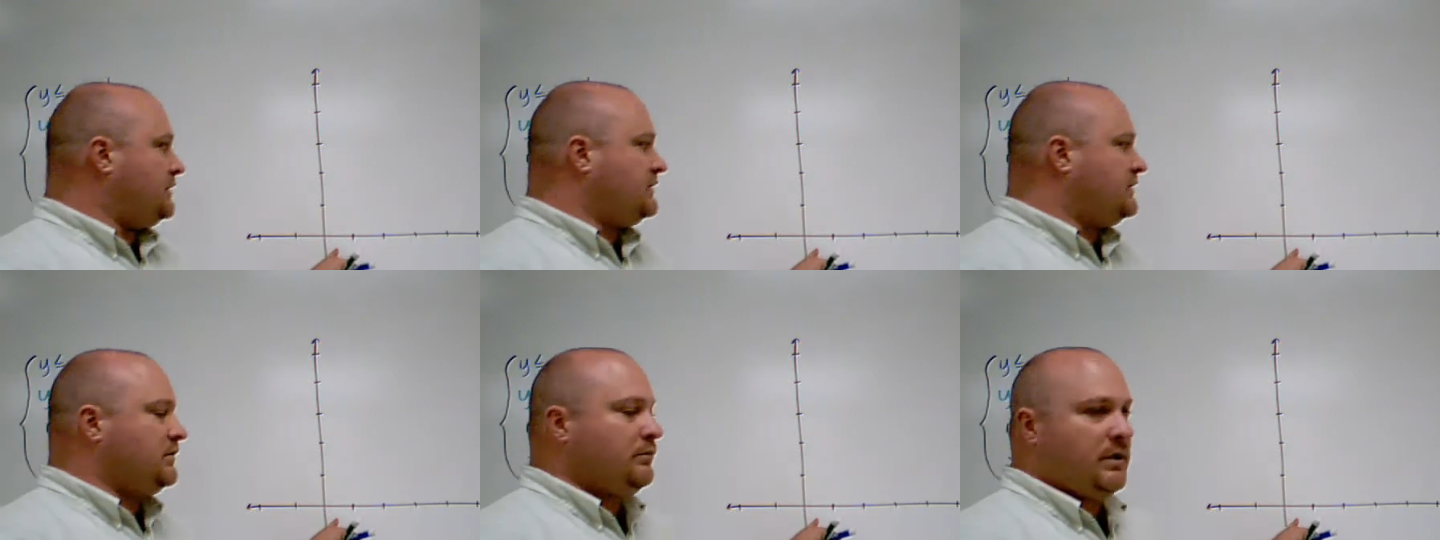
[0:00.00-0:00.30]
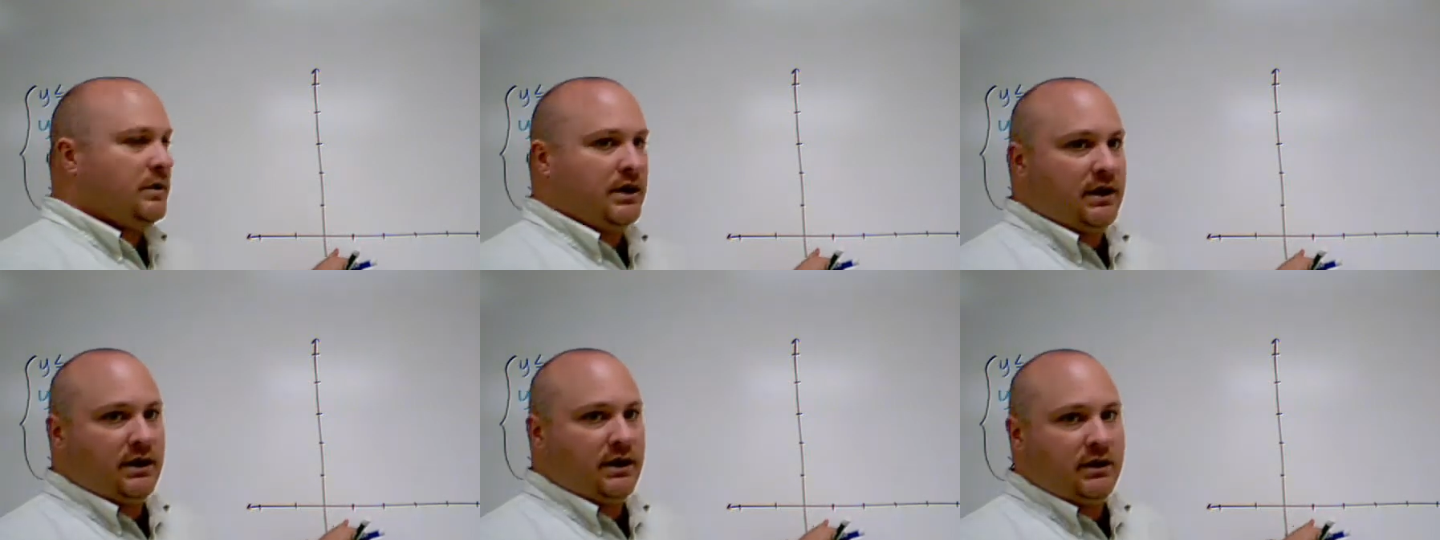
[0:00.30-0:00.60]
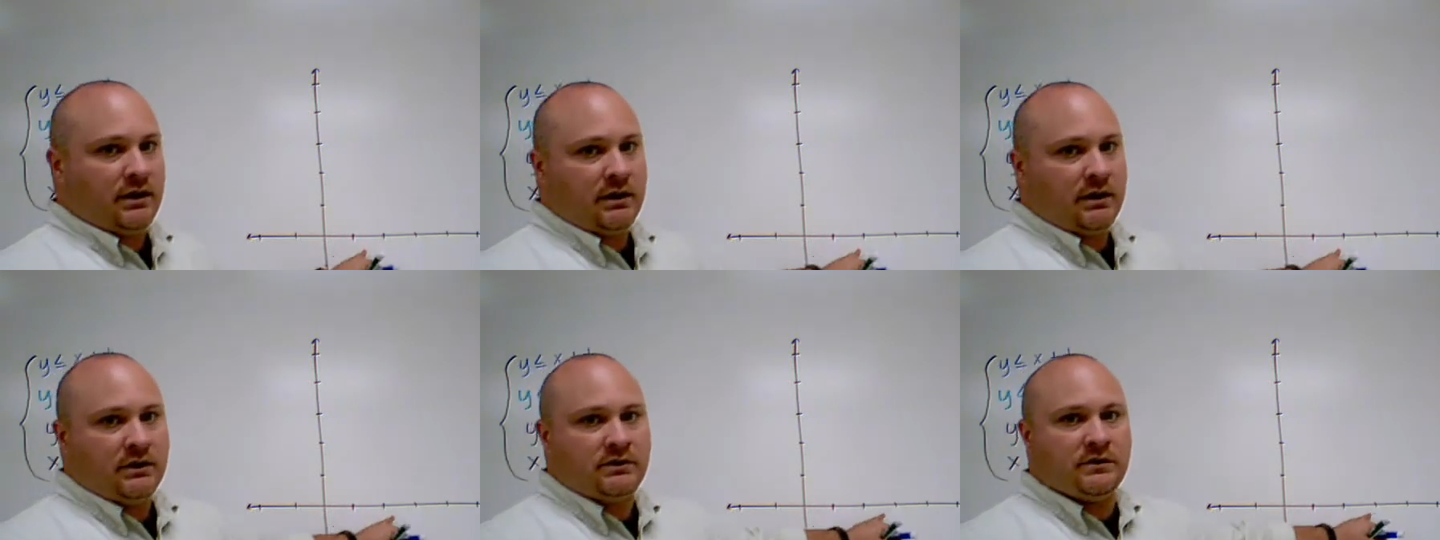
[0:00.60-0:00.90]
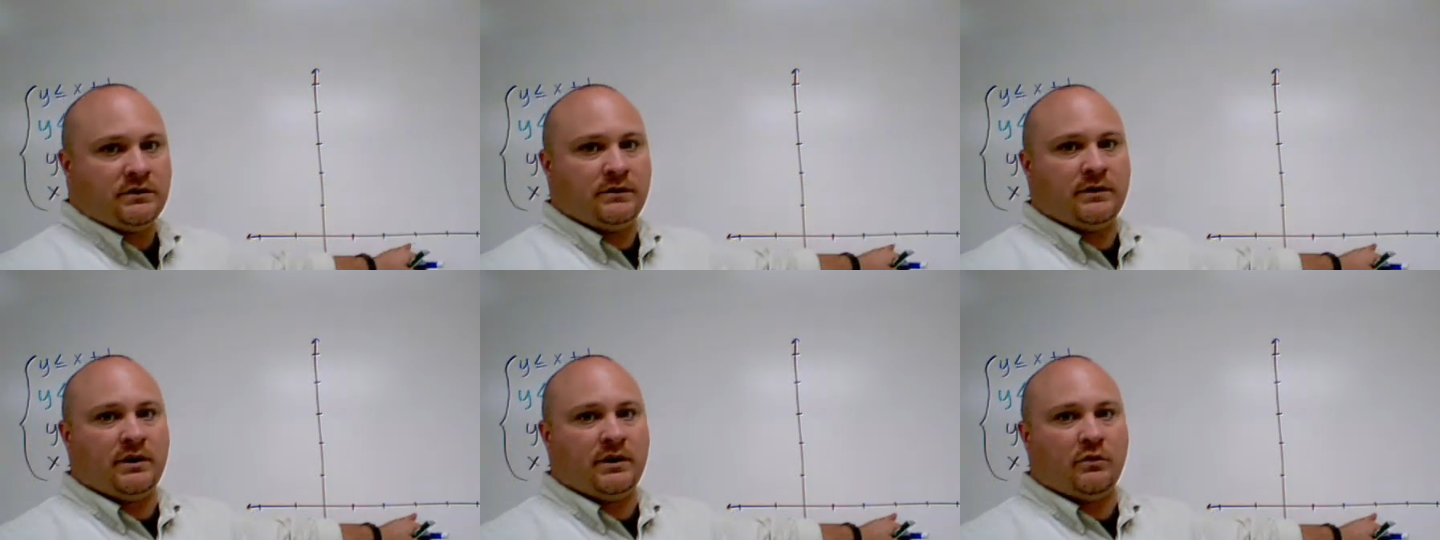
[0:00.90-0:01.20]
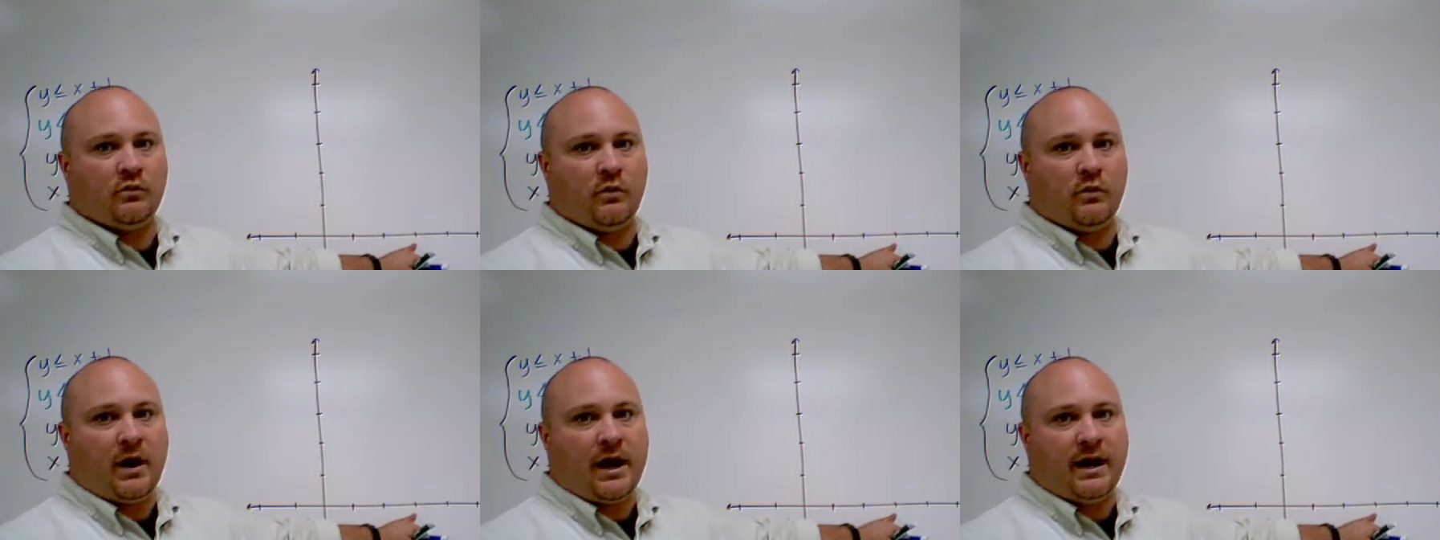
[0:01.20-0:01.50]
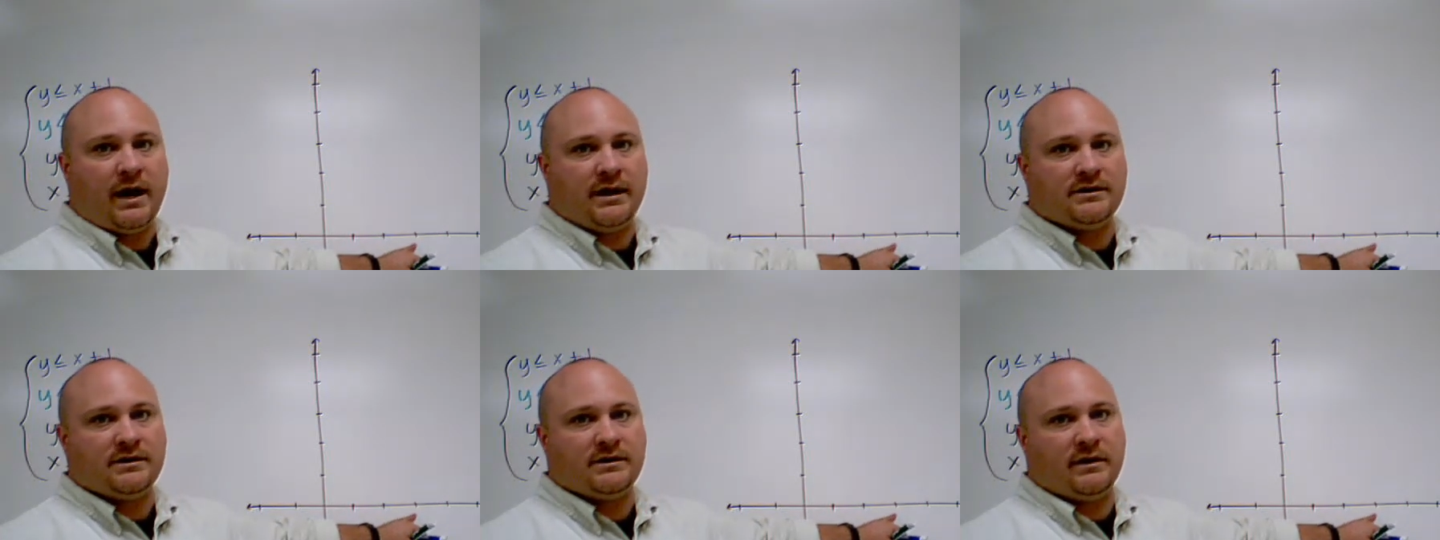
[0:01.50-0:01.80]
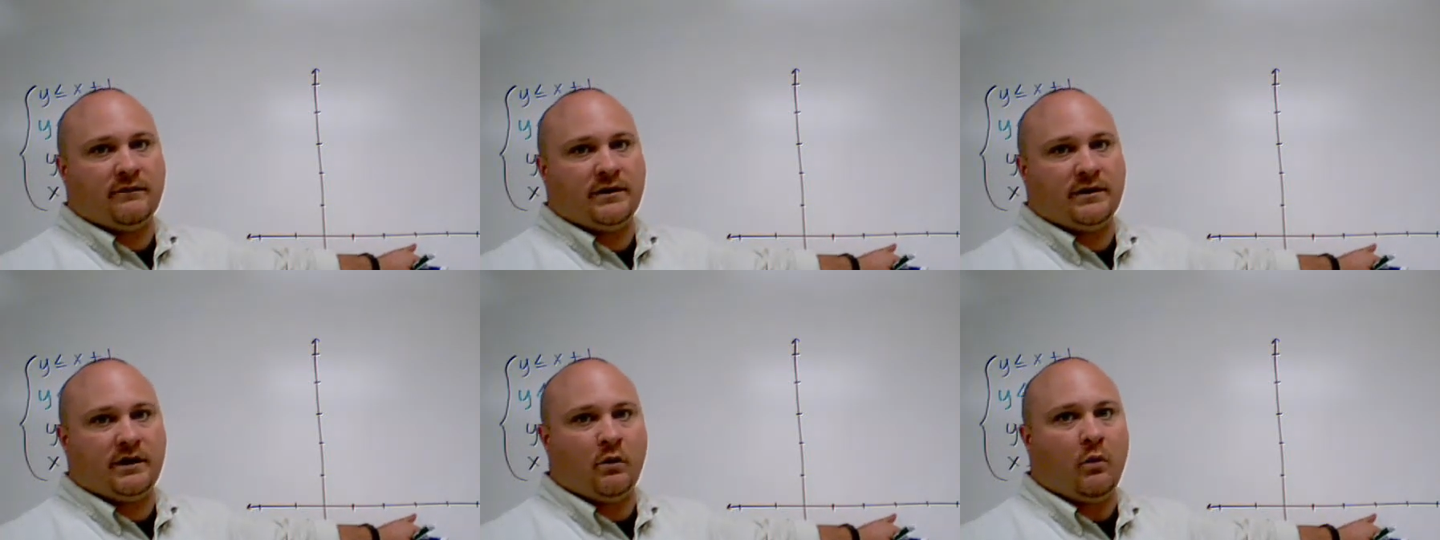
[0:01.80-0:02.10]
to be to the right
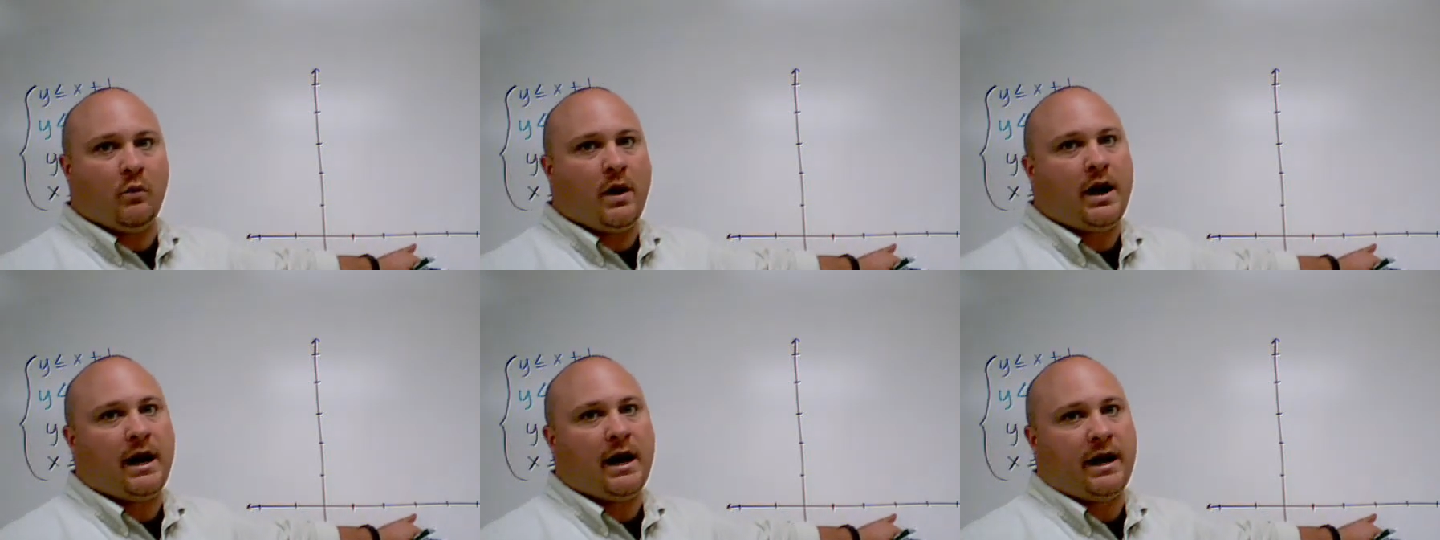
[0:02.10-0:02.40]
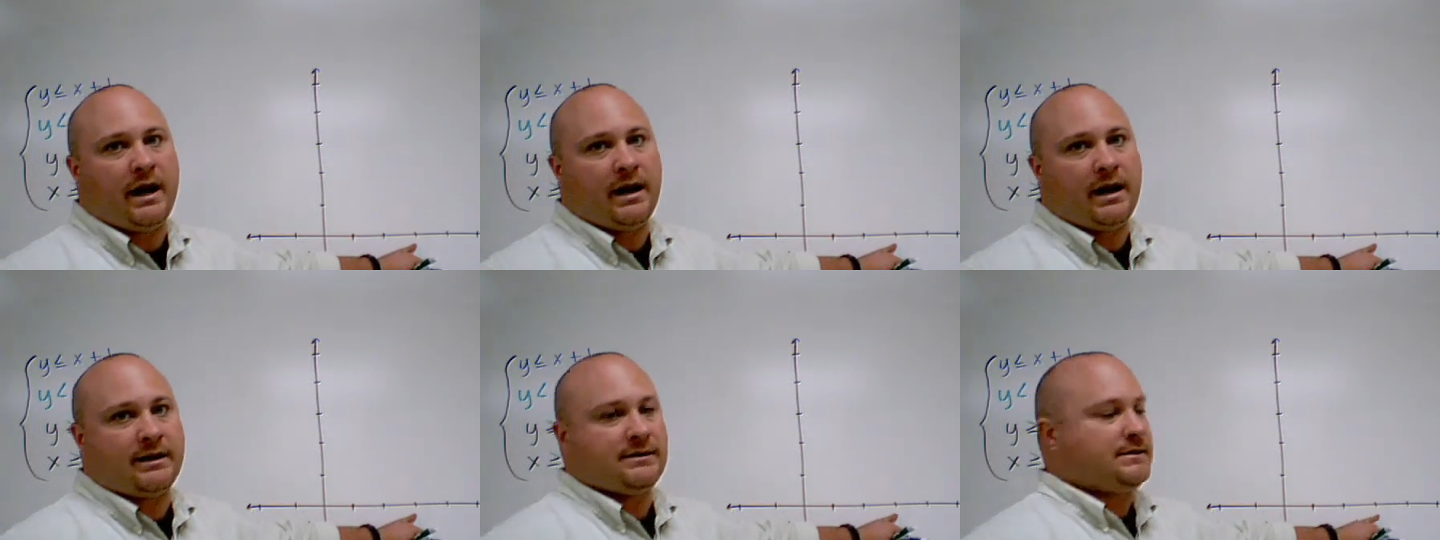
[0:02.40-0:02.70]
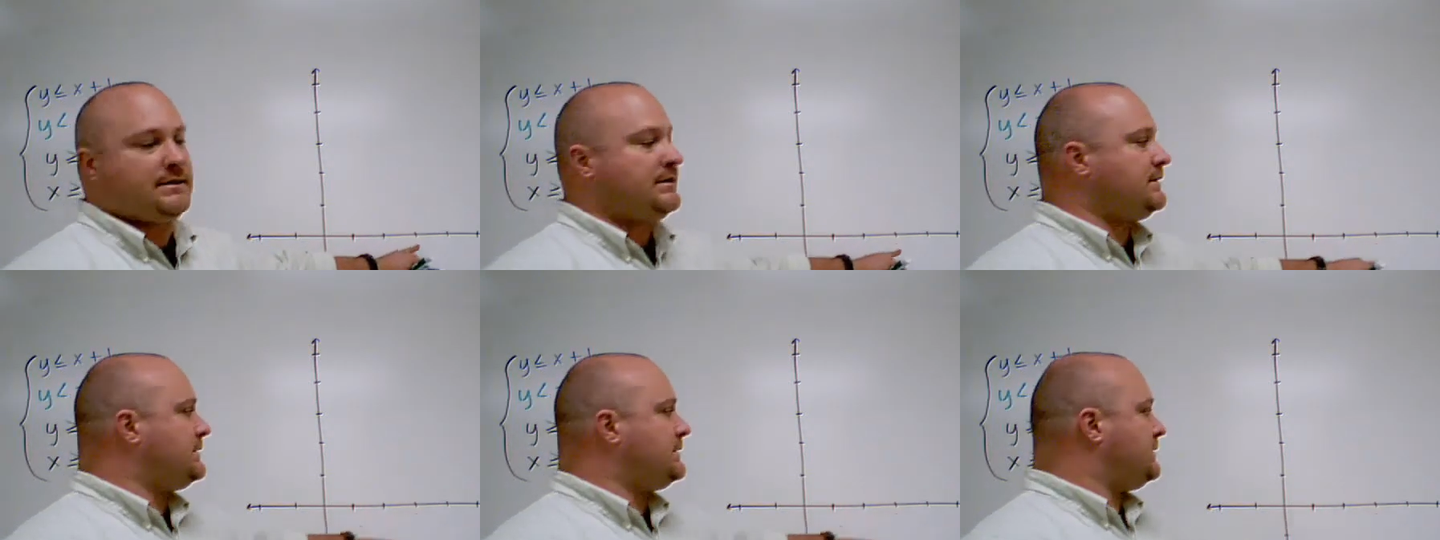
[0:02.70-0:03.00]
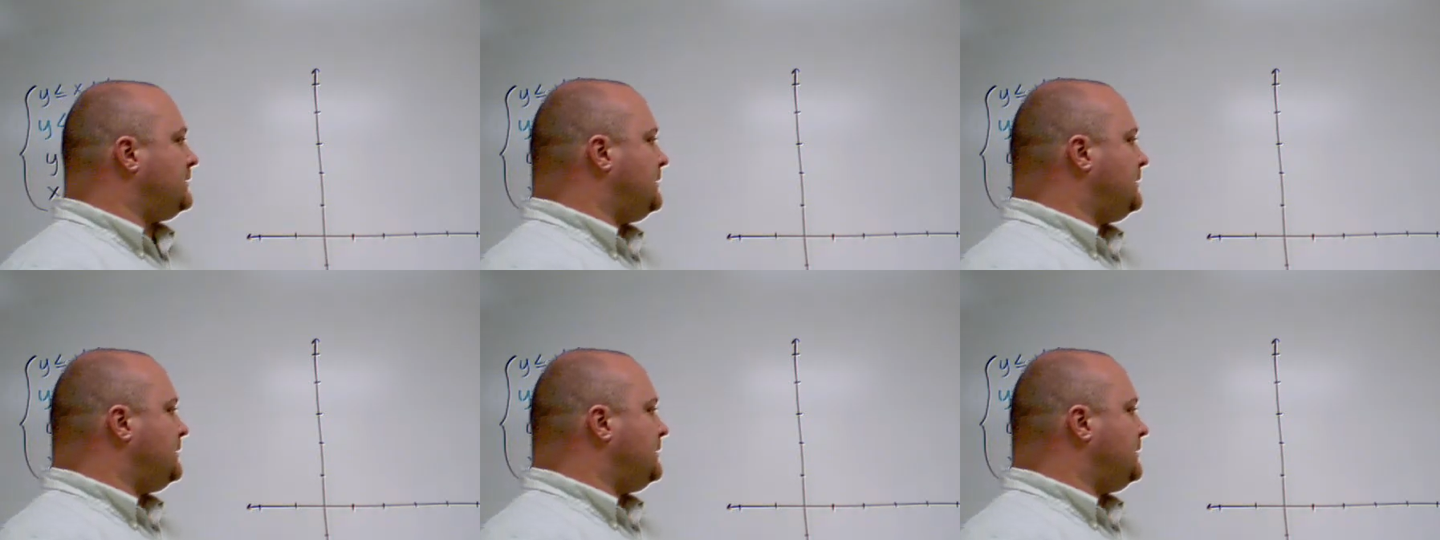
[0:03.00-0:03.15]
of the y-axis.